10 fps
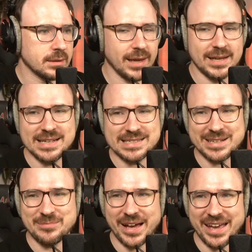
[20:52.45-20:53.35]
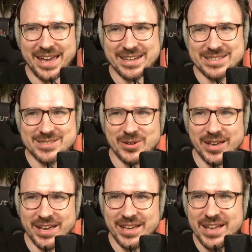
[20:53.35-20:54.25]
at least in my head it's
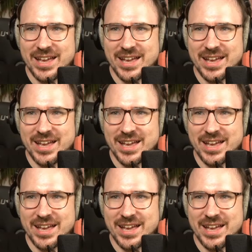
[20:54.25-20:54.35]
okay.